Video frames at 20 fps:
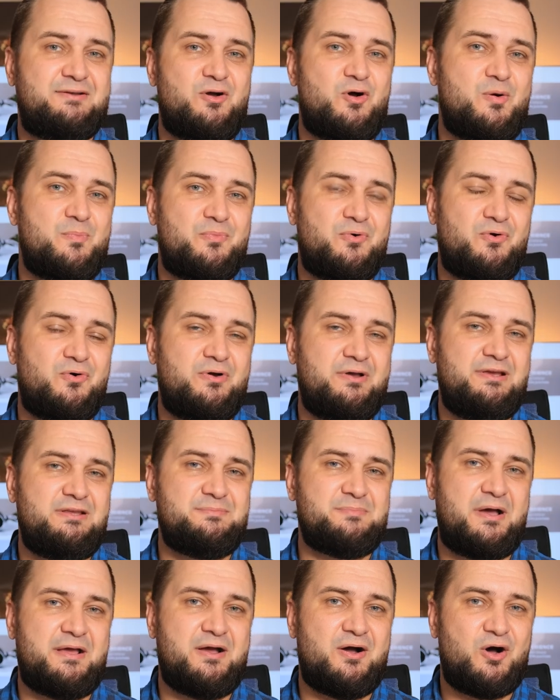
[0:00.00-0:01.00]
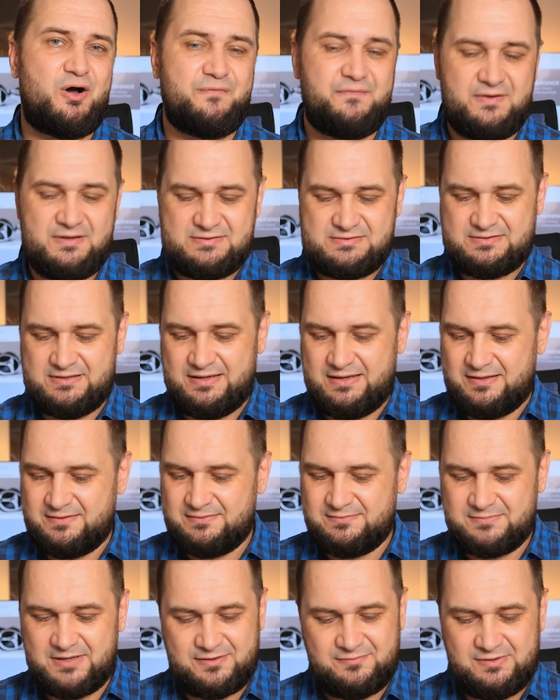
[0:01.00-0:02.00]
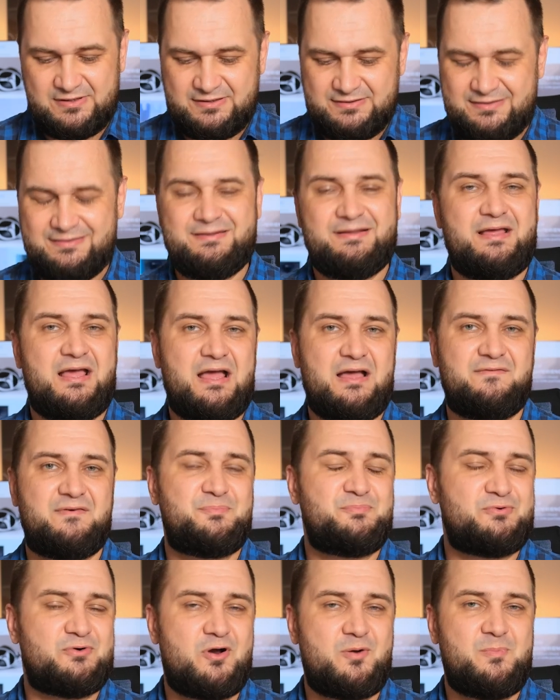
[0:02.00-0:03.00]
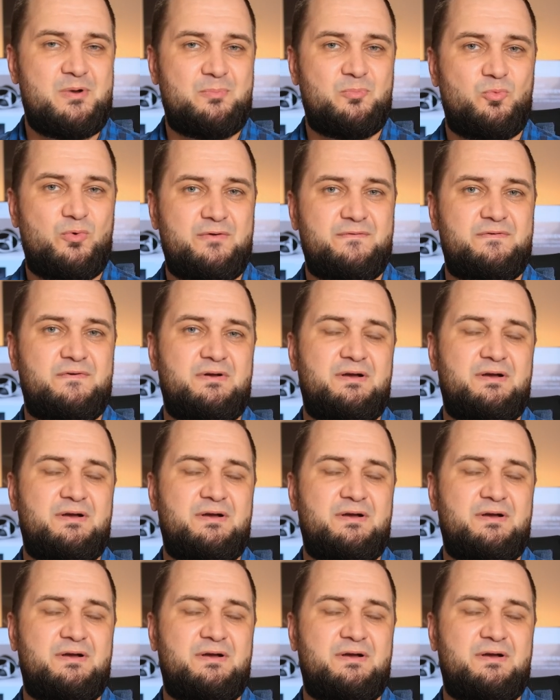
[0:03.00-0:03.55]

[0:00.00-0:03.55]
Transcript: combo in my office and I really didn't have a problem with